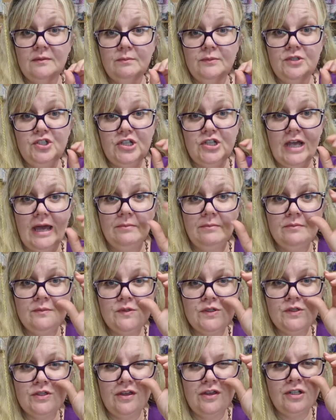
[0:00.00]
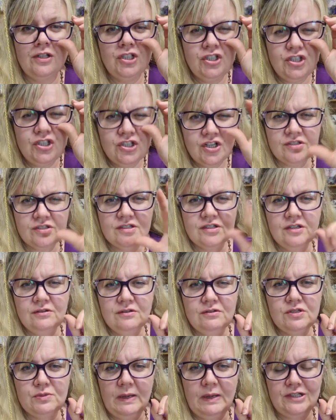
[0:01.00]
gems that are just too
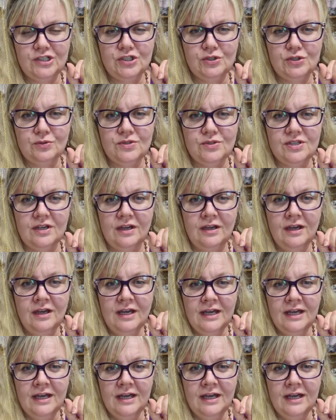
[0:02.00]
special to